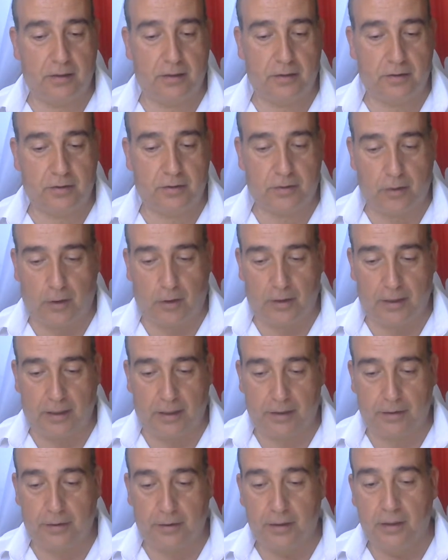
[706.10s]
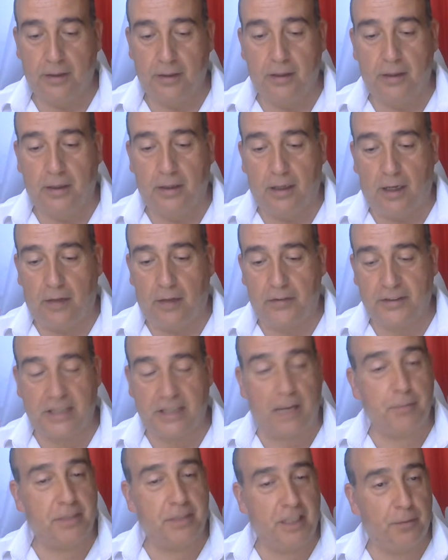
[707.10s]
Solar. The
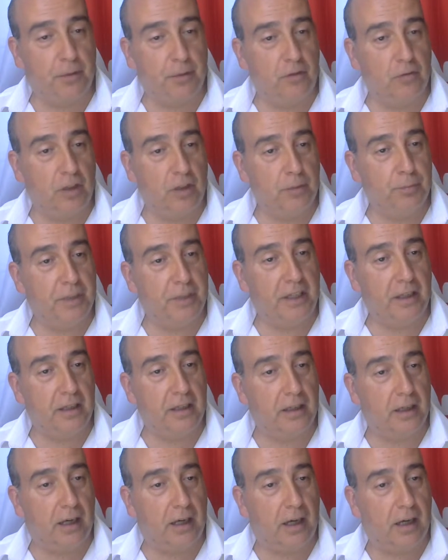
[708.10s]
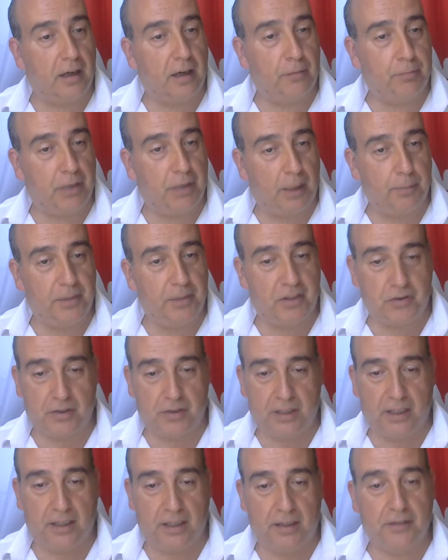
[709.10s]
timetable will be
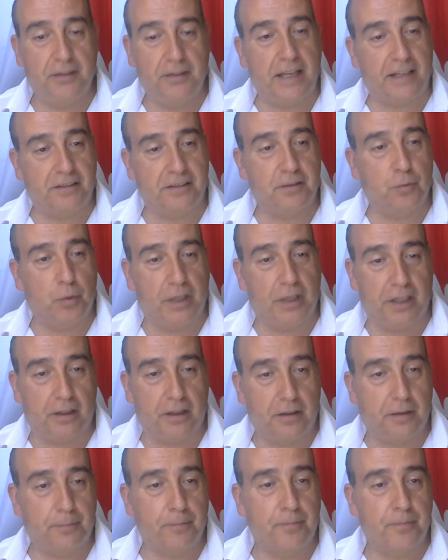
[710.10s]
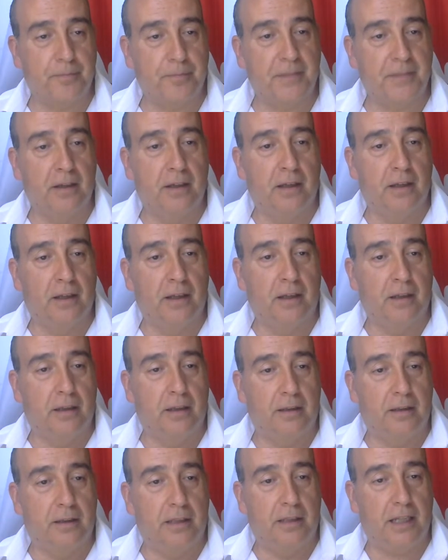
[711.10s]
published next week.
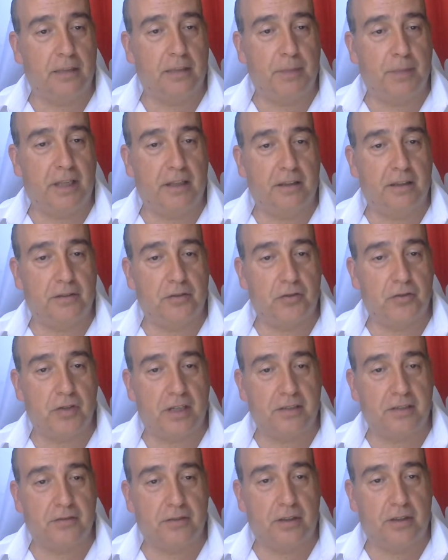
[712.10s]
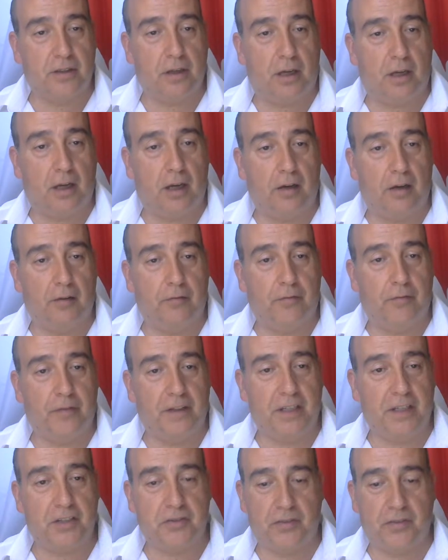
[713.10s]
Let me just
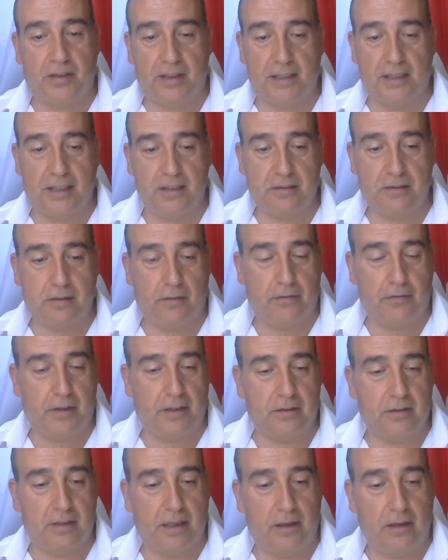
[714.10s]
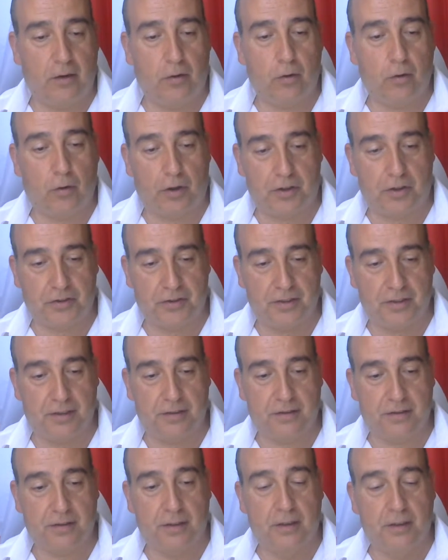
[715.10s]
finish the list of the 10
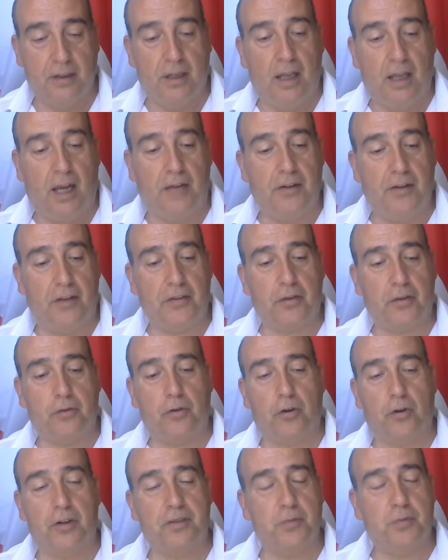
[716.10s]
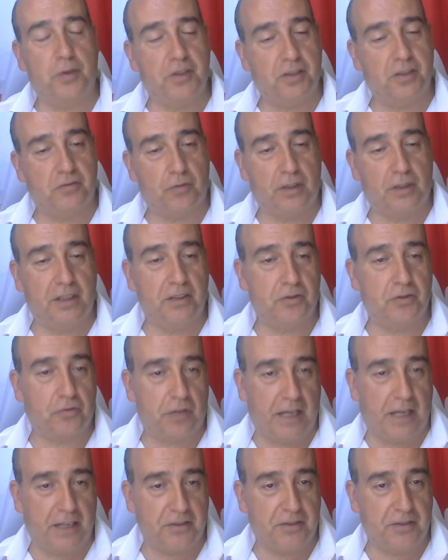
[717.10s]
courses. Another course which is really
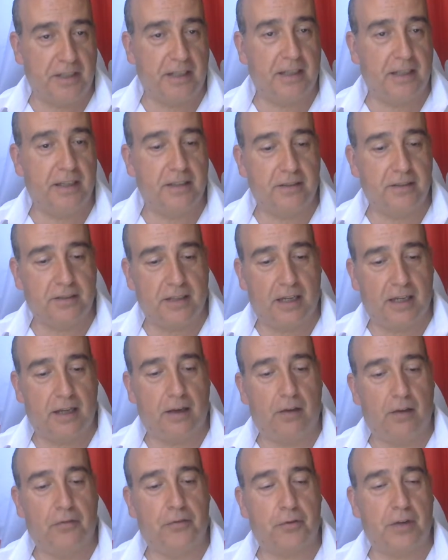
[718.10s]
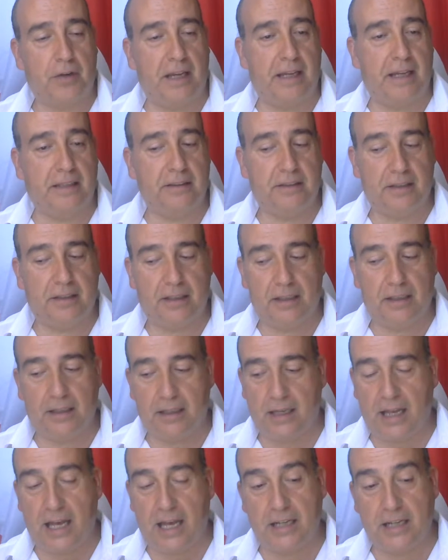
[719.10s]
interesting is
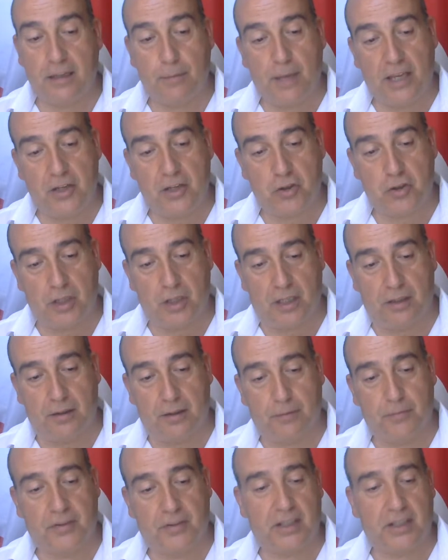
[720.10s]
3D animation.